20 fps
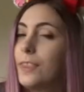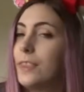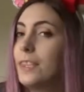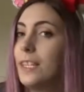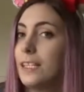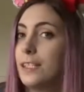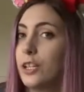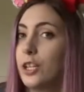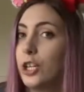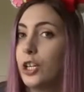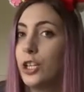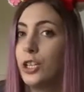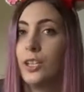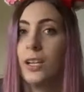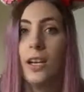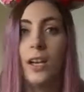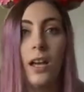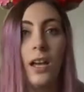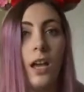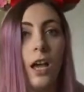these are good.
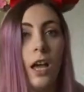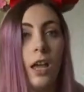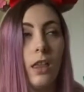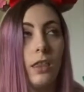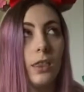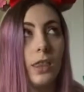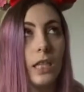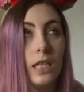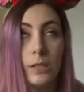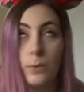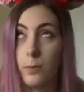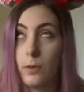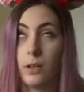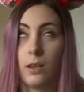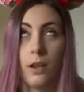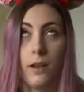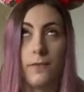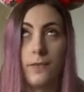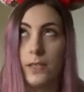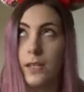These were a
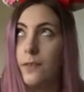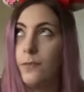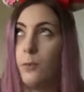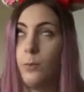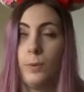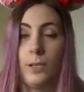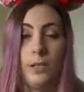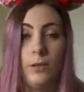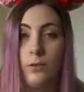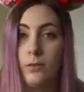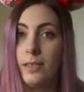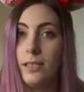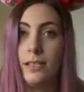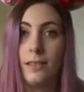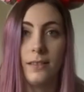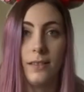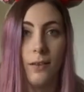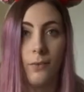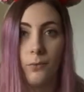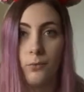lifesaver. We used
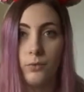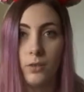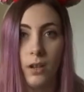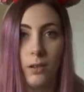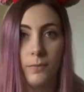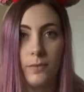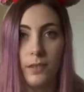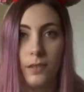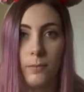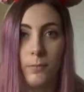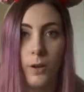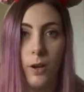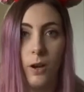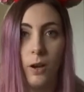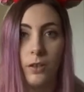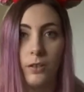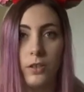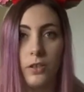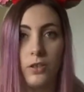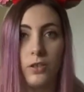these several times in the
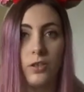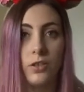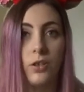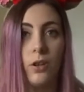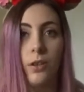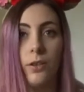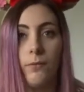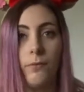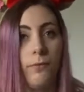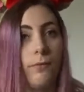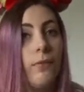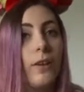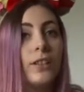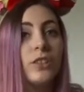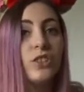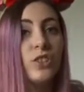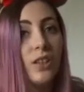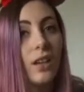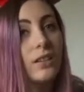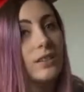park to just kind of
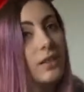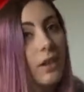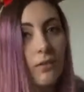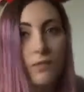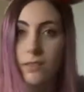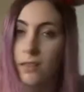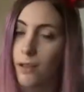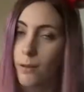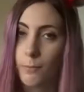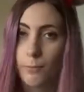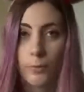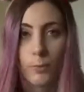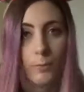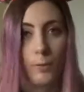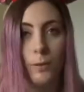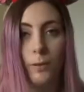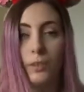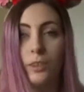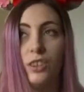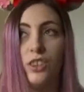freshen ourselves up when
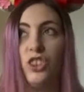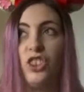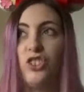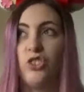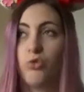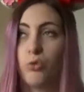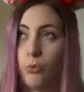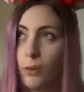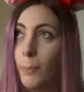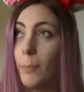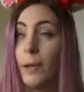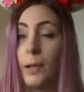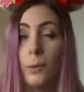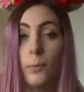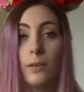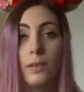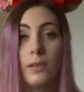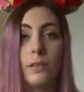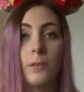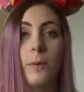we were dripping
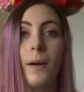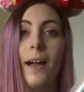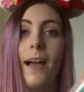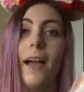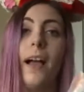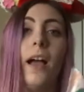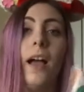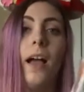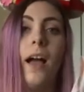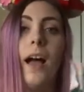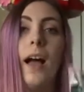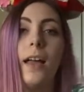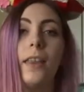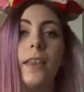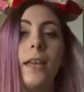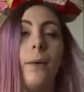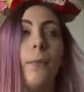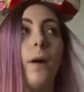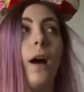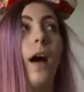with sweat, and
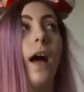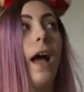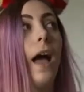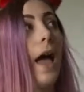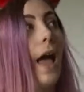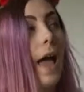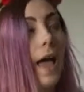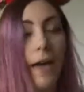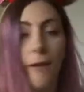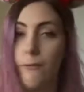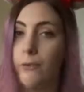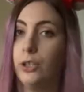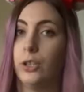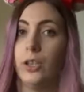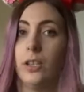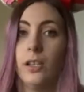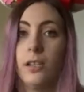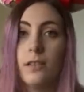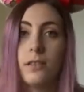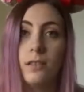they were
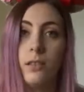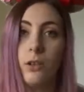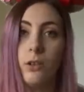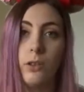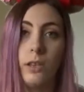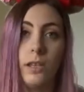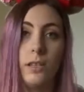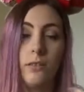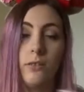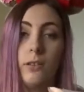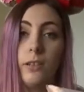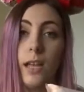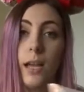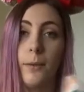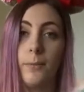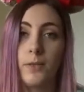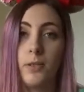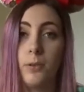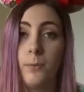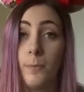heaven. So these are an
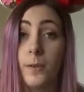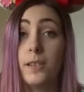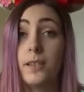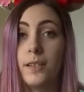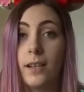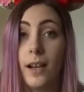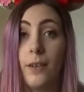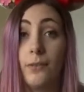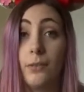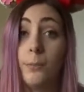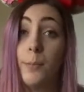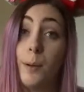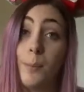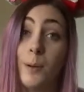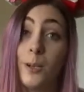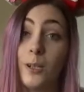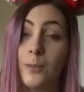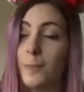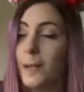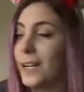absolute must-have in my
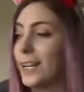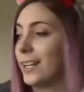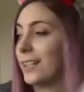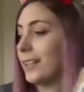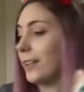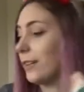park bag